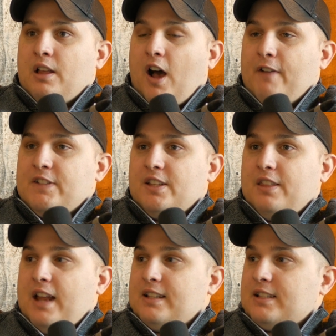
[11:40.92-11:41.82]
obviously
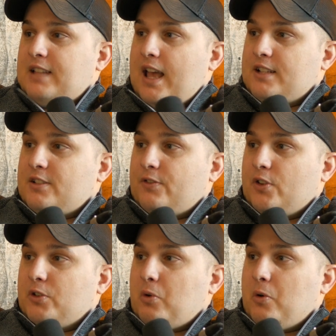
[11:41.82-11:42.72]
that is a
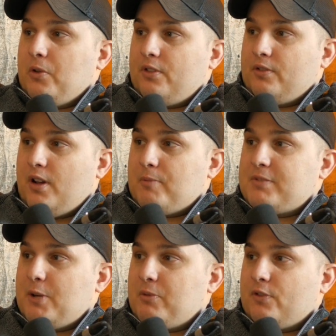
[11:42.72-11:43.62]
tax-deferred growth.
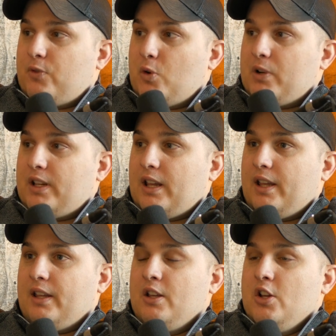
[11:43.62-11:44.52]
Same with the
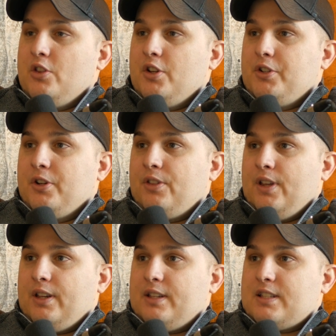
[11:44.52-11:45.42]
401k. The good
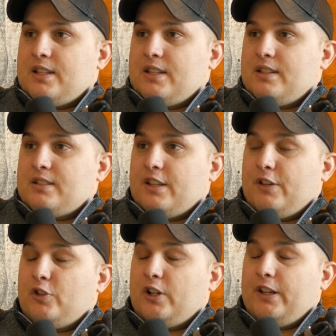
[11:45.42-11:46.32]
thing is
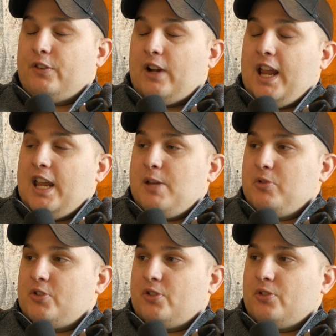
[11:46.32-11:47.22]
if you're
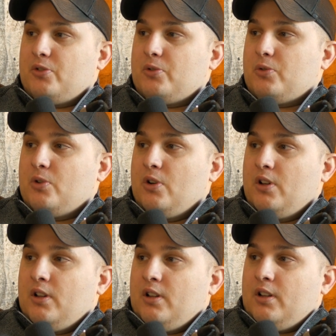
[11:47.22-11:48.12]
able to
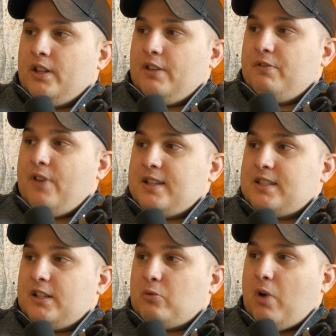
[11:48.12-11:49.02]
invest
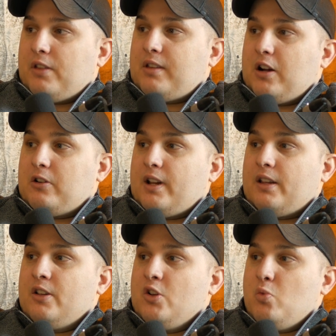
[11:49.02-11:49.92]
in a Roth
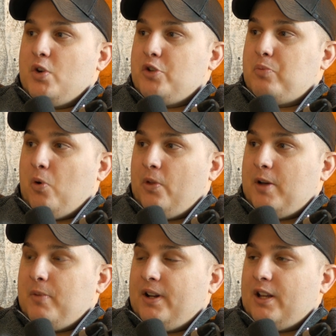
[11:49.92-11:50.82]
IRA, when you pull
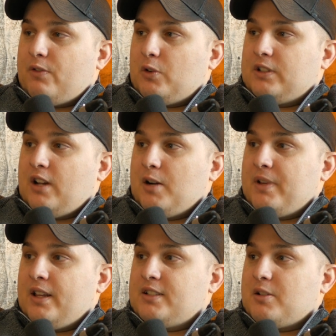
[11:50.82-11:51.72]
that money out for
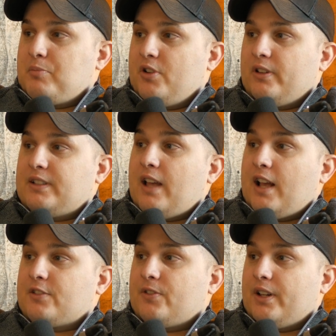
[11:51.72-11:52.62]
retirement, it's completely
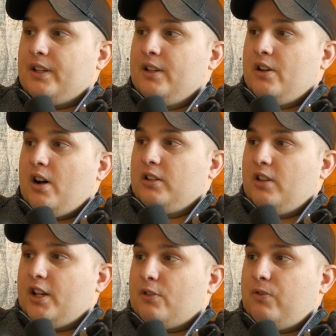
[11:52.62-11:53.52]
tax-free.
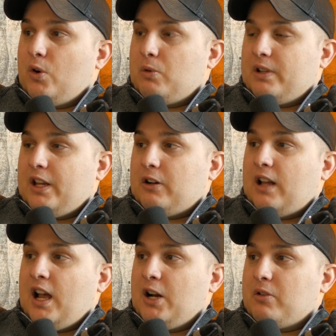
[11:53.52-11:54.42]
Unlike a 401k or an
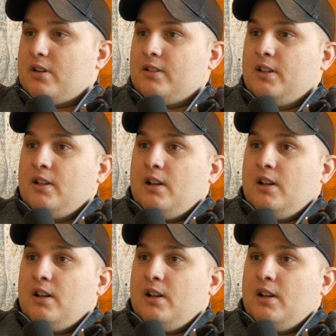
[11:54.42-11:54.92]
IRA,